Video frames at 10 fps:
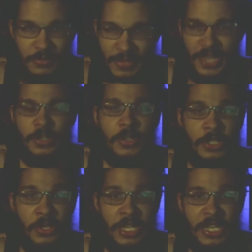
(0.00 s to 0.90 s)
Matt
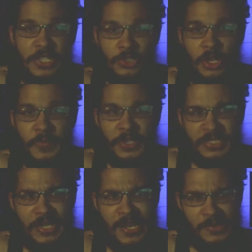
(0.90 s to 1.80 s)
Cardona and Scorpio
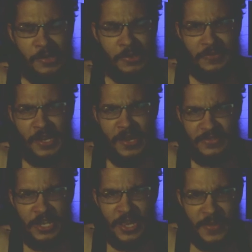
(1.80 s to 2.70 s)

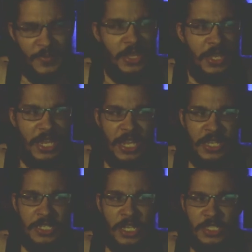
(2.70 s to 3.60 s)
Scott.
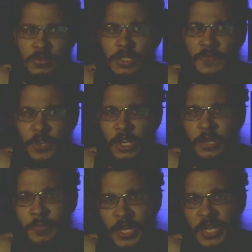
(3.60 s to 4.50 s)
And this was a very
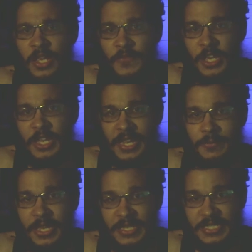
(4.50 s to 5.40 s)
competitive
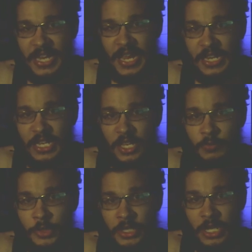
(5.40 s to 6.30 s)
eight-man tag.
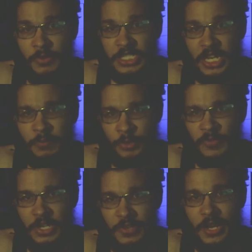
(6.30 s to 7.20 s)
Really, it was a
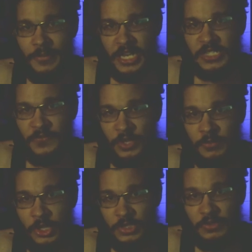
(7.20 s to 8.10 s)
proving ground match, I feel,
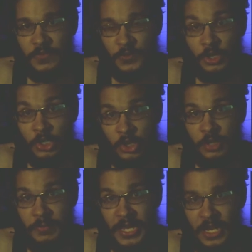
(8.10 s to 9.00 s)
mostly for Colt
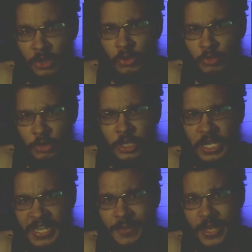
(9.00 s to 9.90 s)
Cabana, who
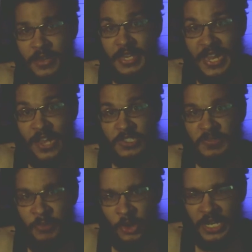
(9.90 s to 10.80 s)
literally came out now
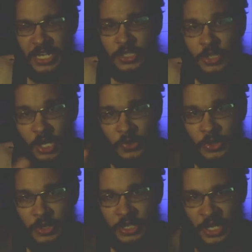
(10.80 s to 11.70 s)
sporting Dark
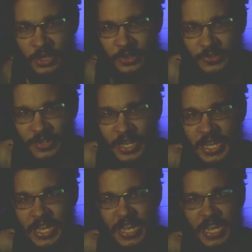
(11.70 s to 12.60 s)
Order colors.
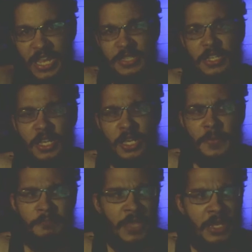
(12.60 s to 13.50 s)

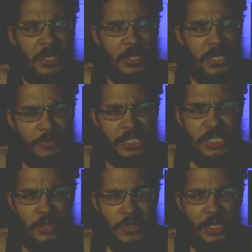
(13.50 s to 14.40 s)
It was
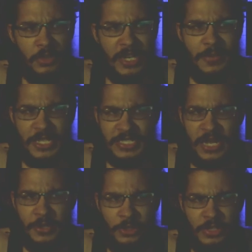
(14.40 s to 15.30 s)
some great eight-man
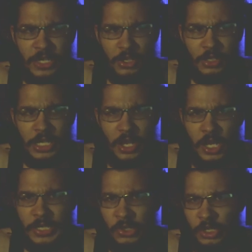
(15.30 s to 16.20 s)
tag, but it looked like early
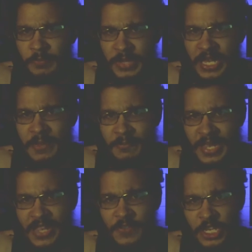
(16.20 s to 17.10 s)
on Colt Cabana
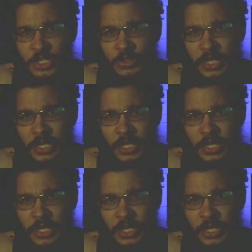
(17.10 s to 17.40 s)
may have injured